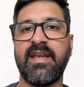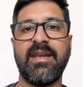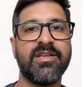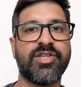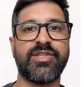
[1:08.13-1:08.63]
it
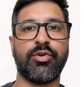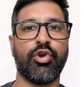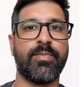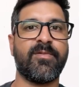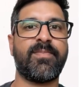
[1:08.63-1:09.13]
is just a
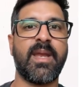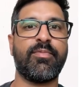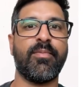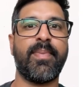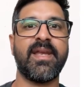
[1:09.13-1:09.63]
group of
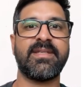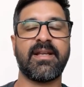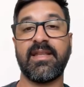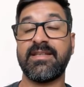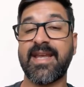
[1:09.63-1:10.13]
people
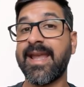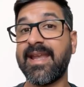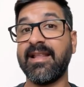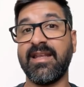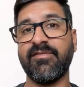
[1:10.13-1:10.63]
basically
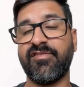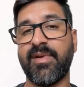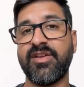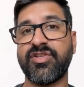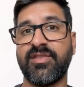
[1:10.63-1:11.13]
taking the
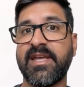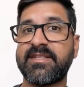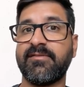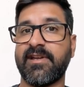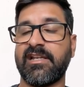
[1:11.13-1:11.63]
information
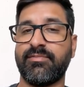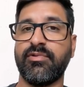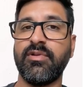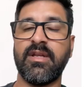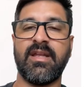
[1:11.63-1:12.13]
that's available